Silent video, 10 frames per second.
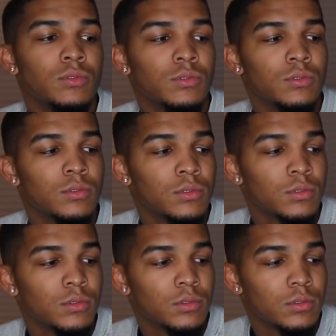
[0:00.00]

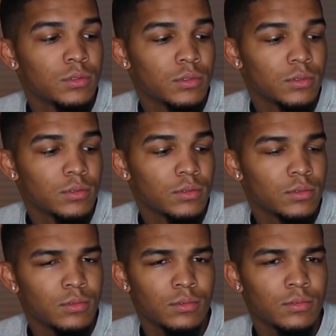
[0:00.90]

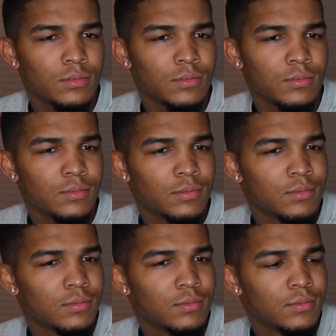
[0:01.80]

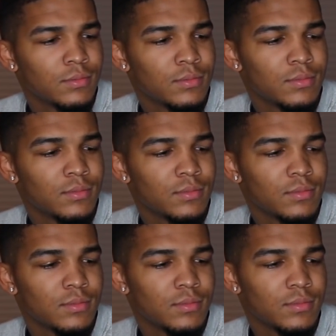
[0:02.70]

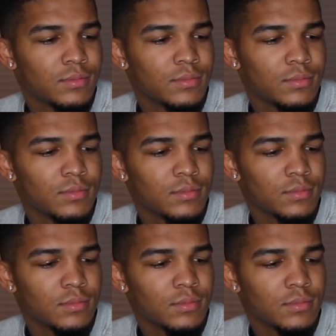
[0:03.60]
The person shown says nothing.